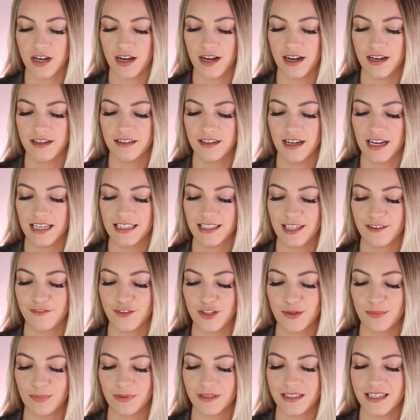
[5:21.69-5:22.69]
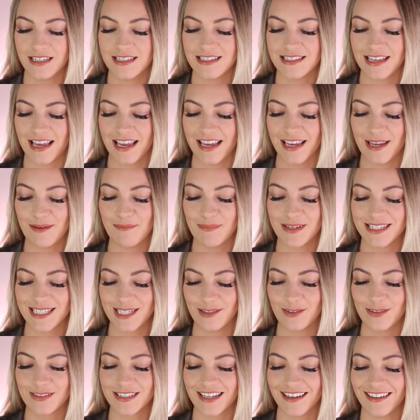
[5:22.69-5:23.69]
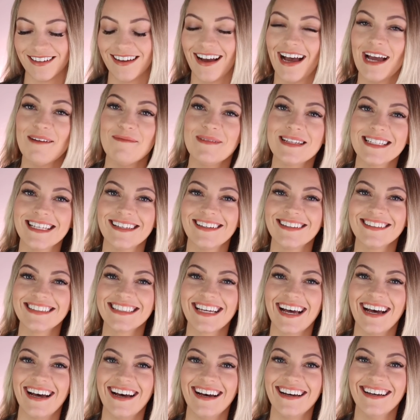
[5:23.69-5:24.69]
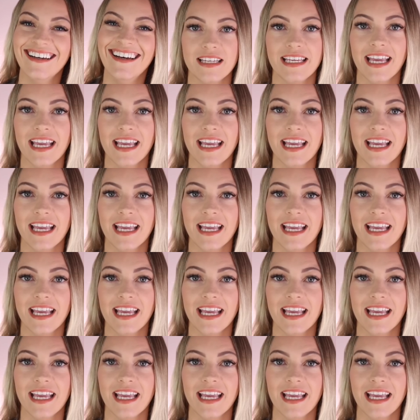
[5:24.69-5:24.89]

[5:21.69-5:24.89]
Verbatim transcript: I love you, please say Matilda. Hi Matilda.